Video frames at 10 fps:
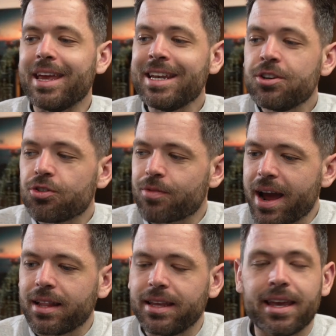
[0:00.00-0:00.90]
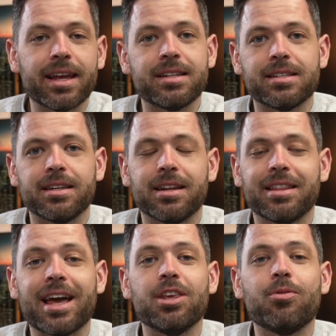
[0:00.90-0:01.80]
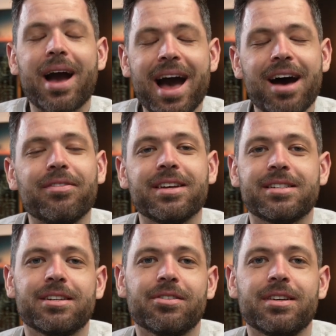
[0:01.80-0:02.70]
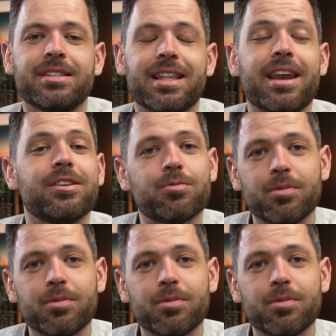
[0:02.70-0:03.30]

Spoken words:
indirectly hinted that you have a series that is